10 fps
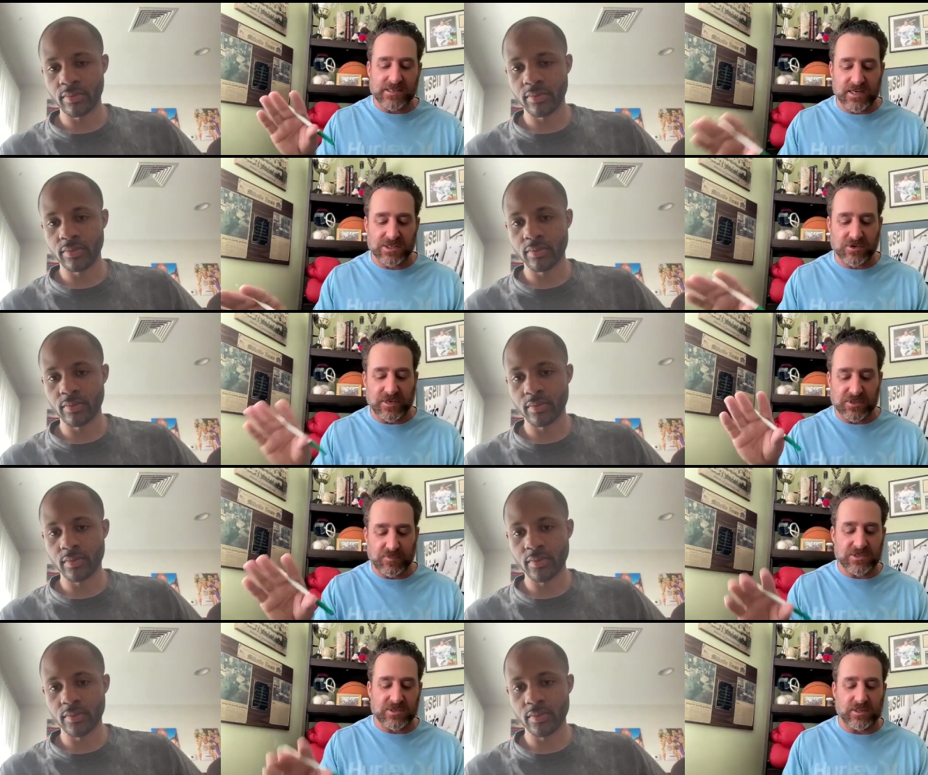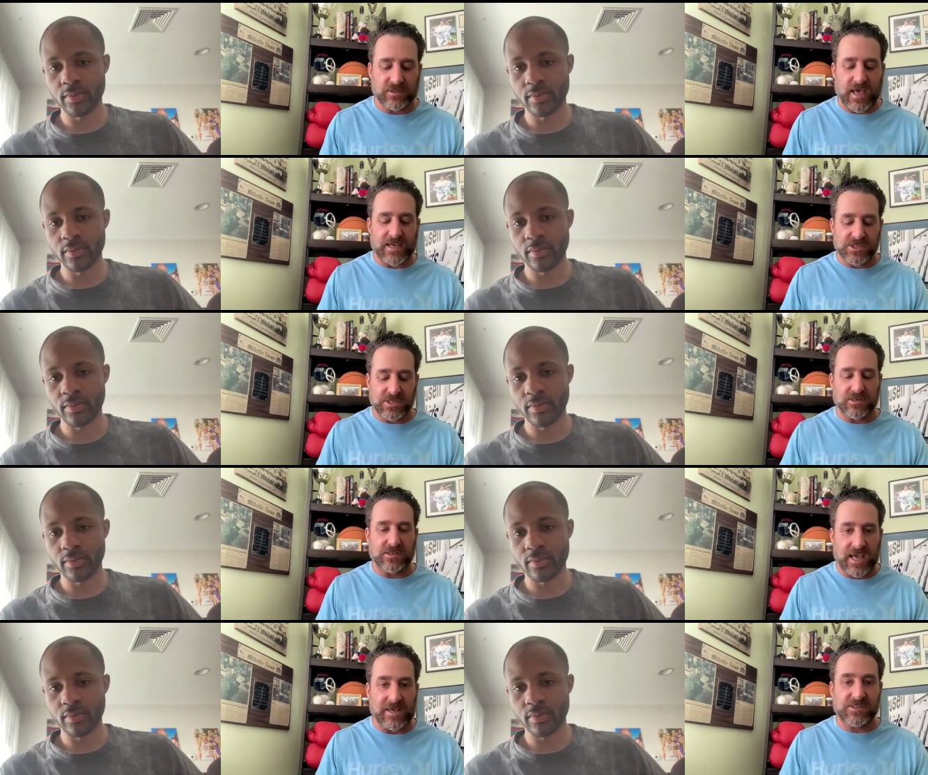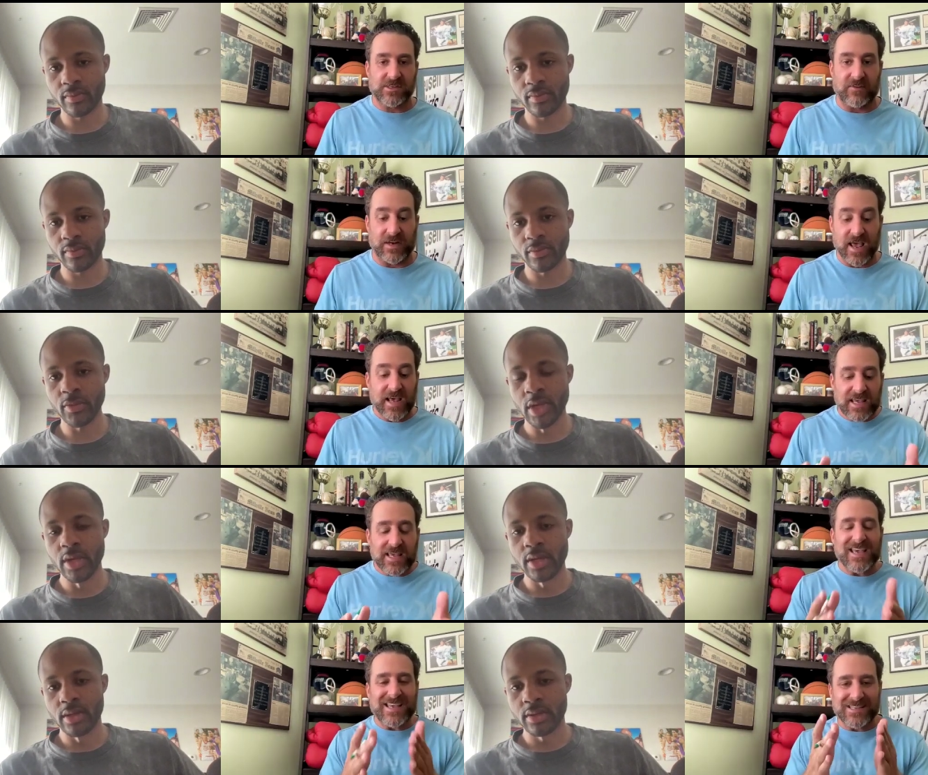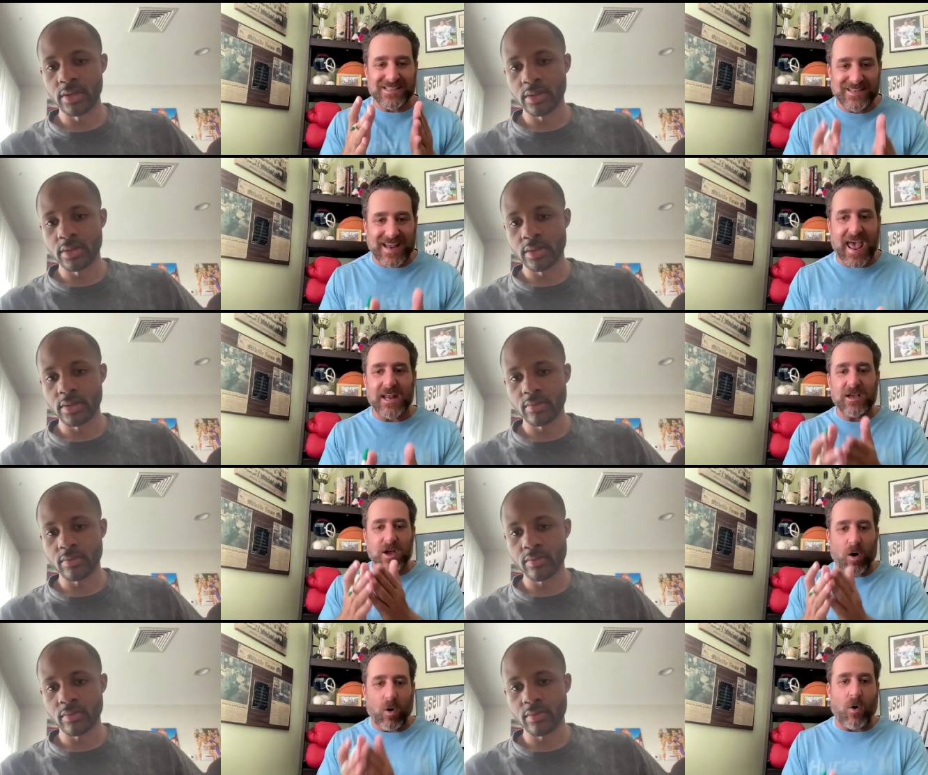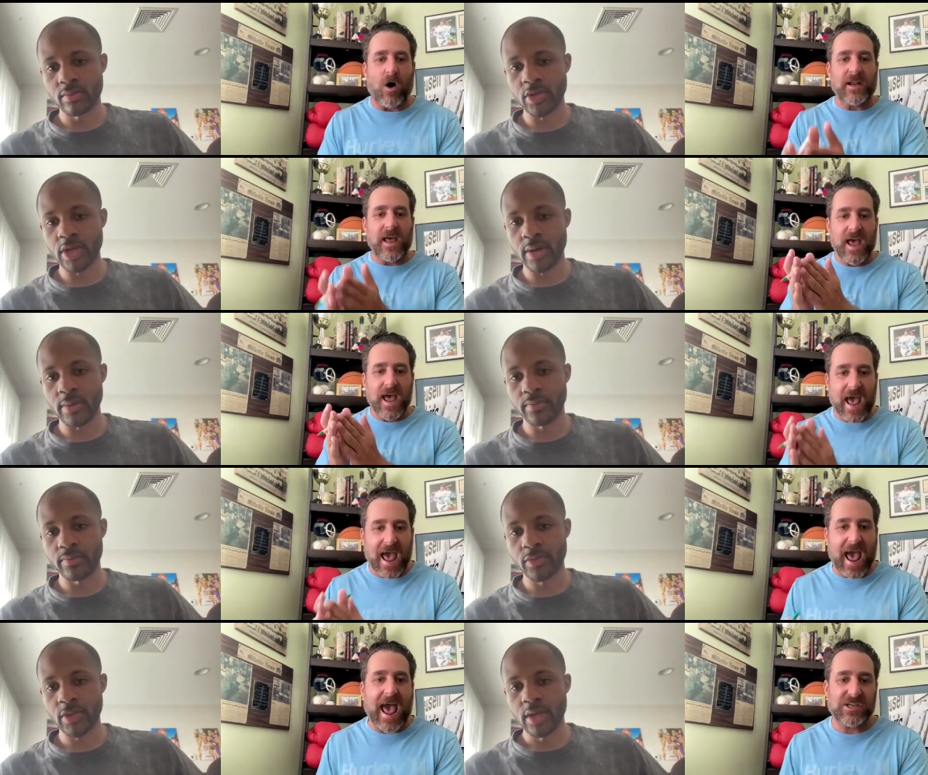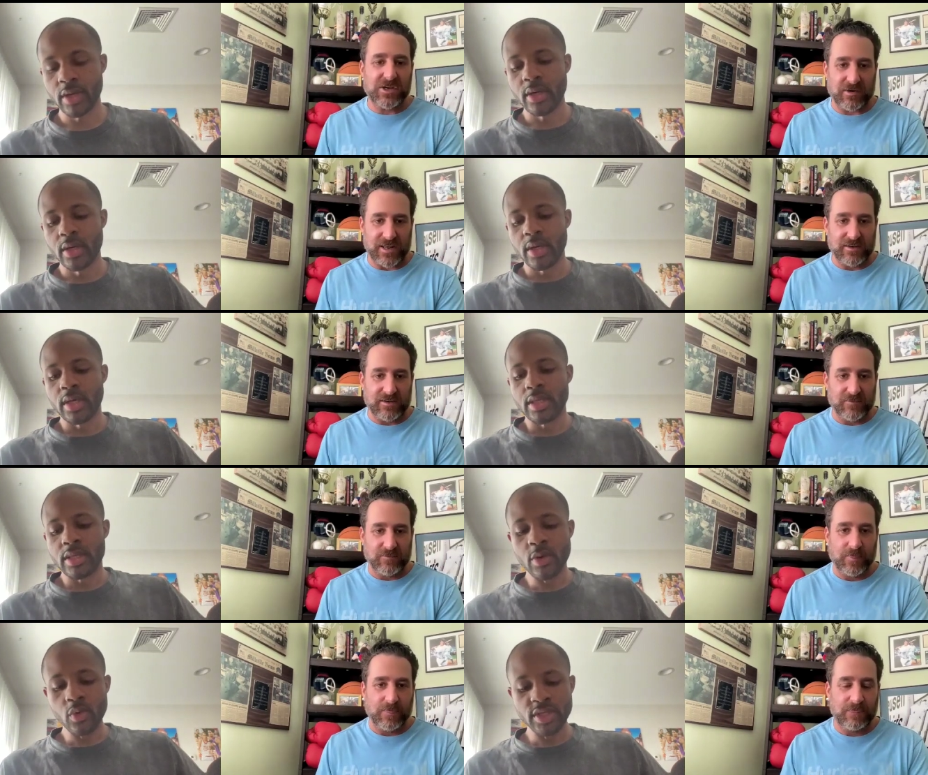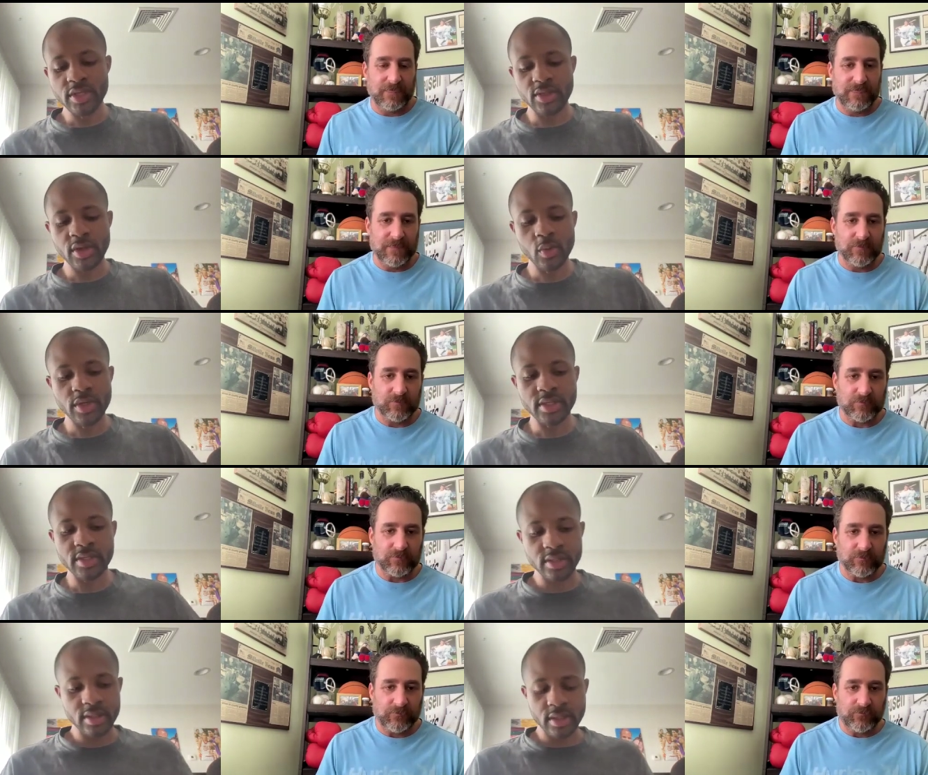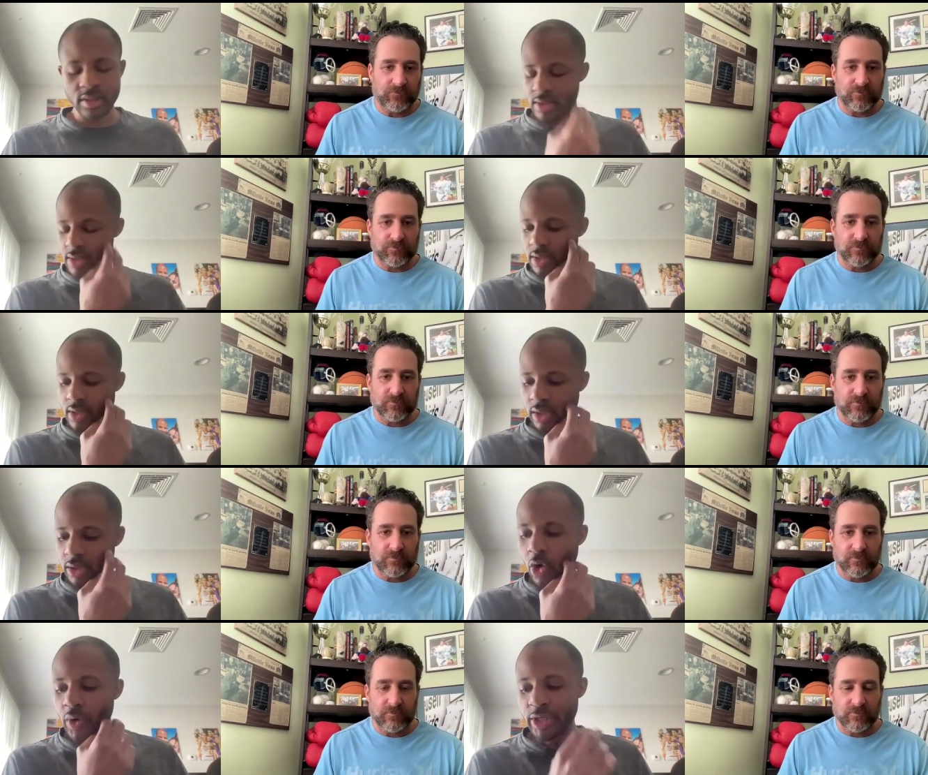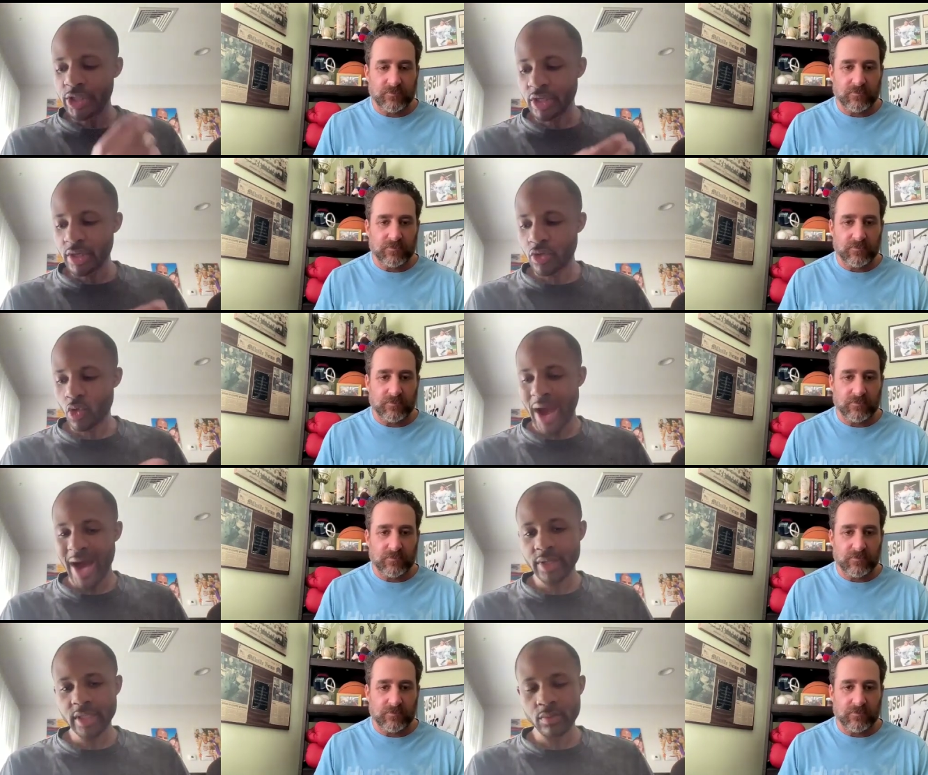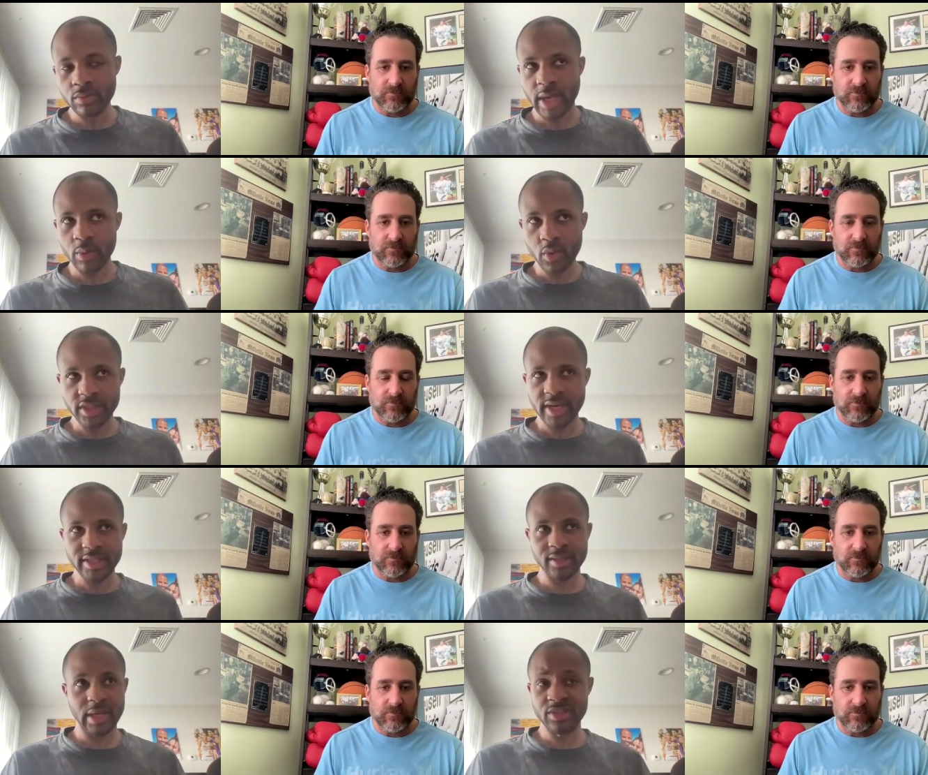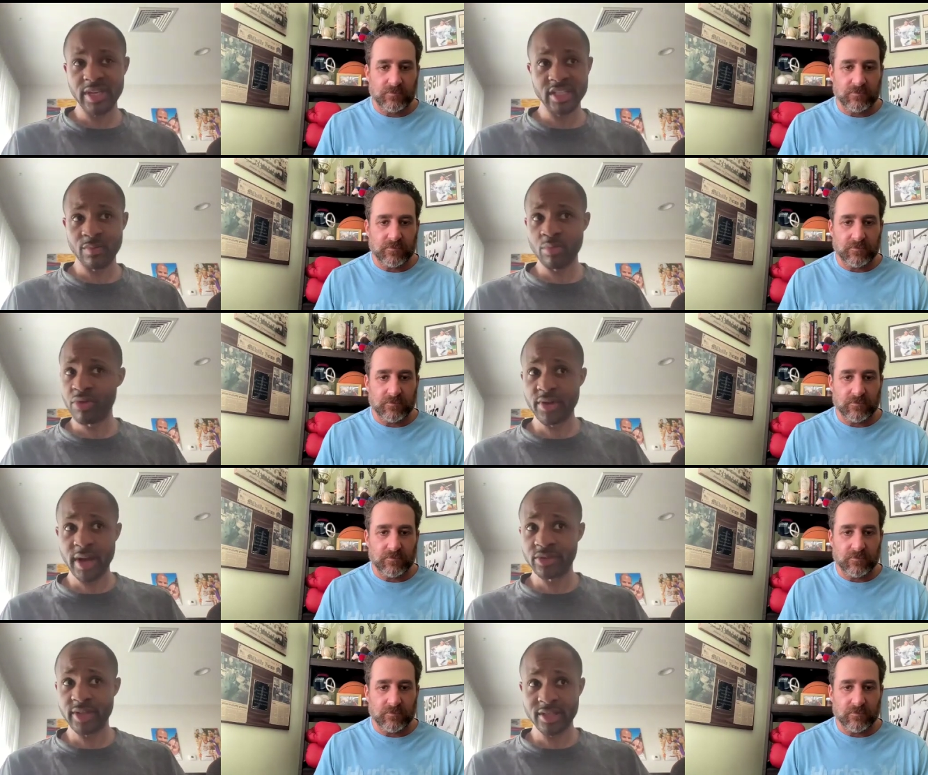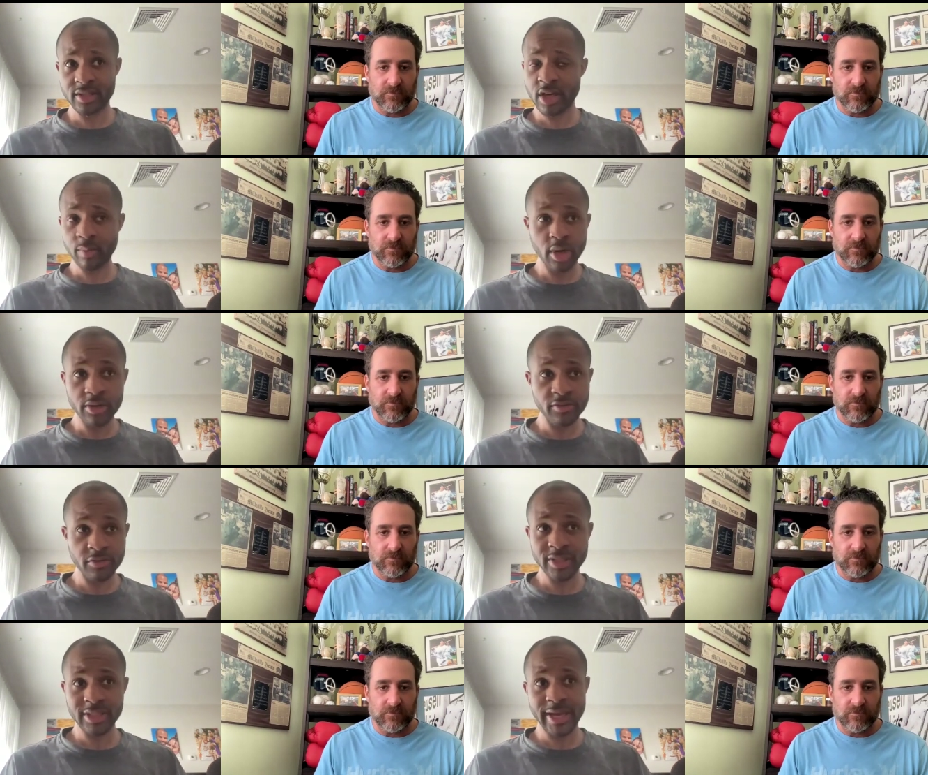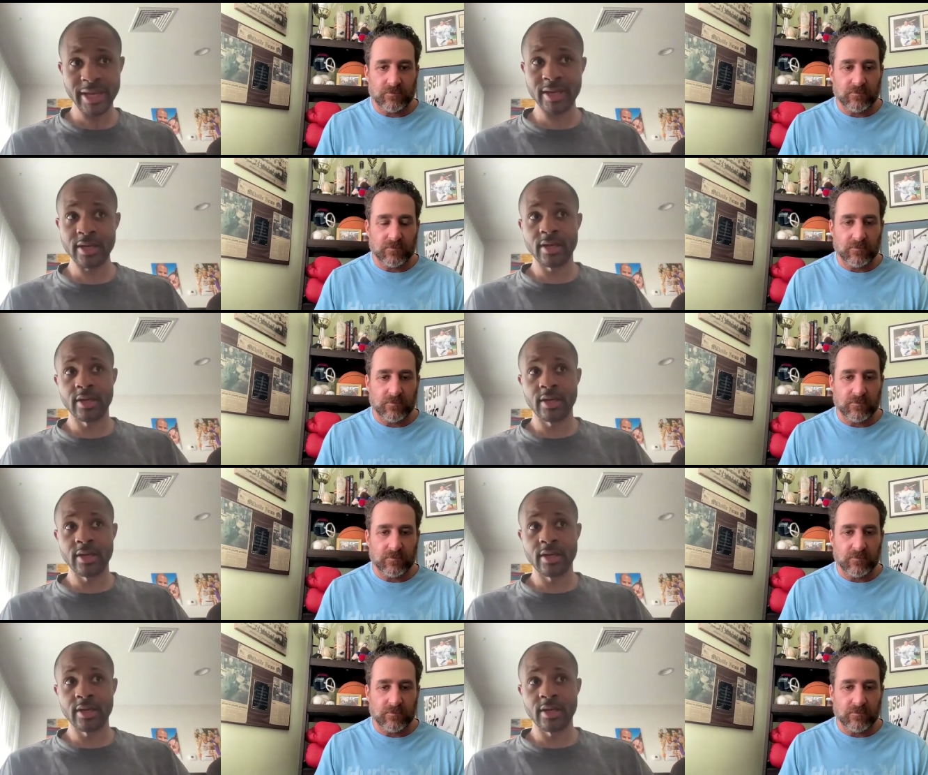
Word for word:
Speaker 1: history, especially
Speaker 2: last year's game seven. He is dead on accurate. There was there was low energy throughout. He like we were texting. I was texting my brother. I was texting a couple other friends. Like